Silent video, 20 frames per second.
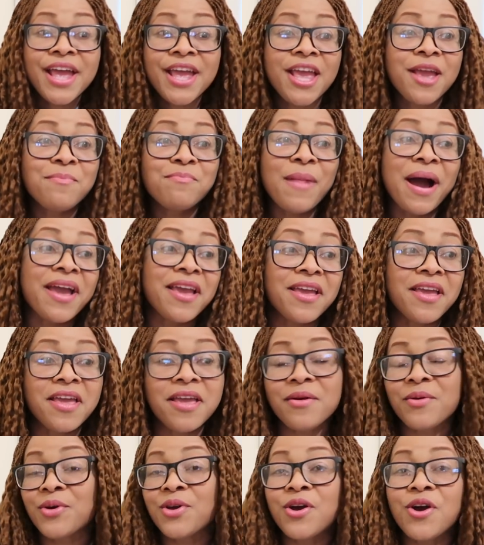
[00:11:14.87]
in my
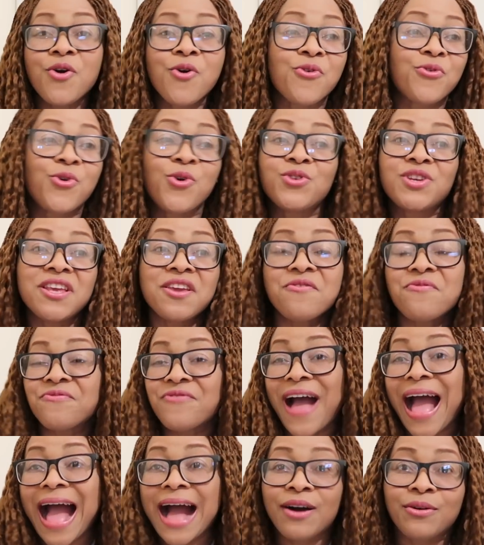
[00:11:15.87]

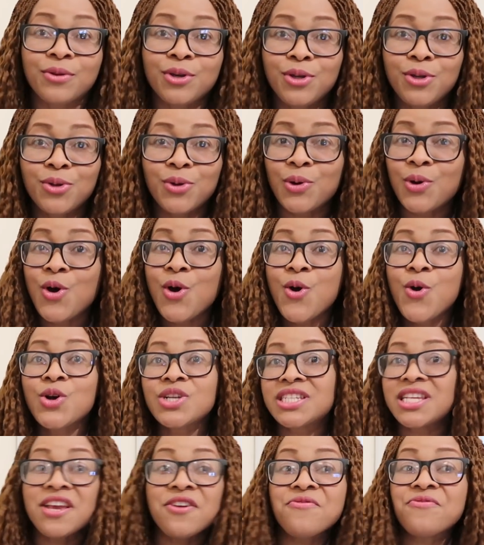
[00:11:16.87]
Odifahu, you know,
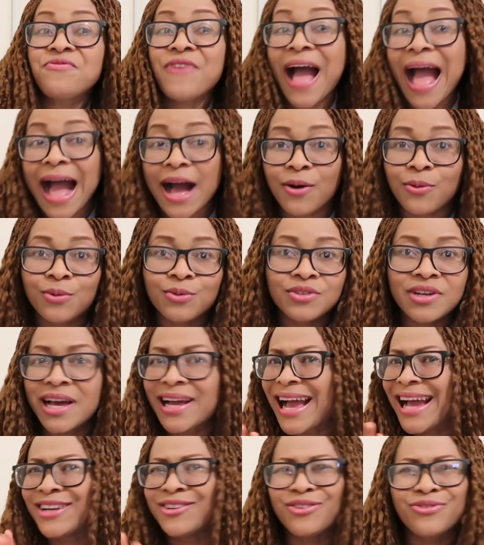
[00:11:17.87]
Odifahu,
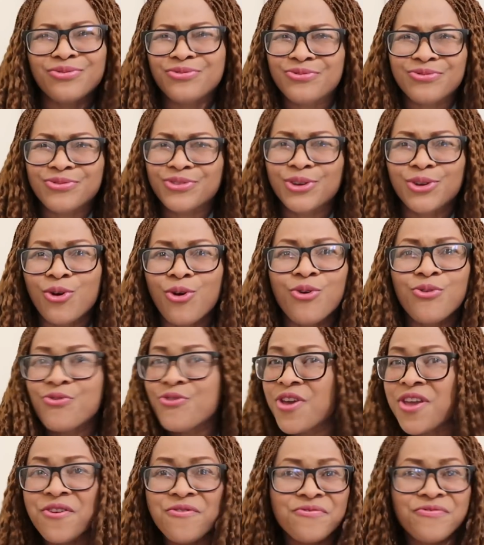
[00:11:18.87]
that kind of, you know,
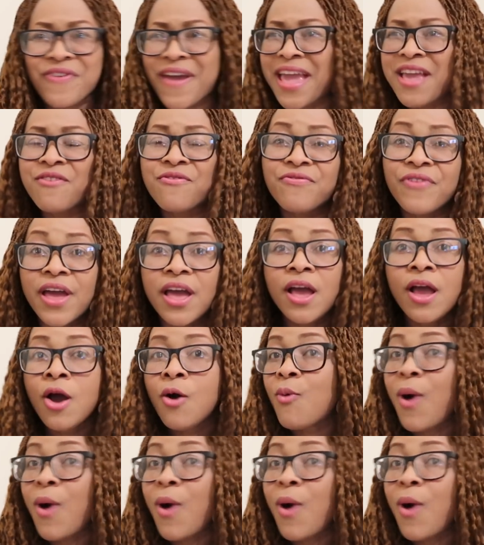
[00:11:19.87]
Ife.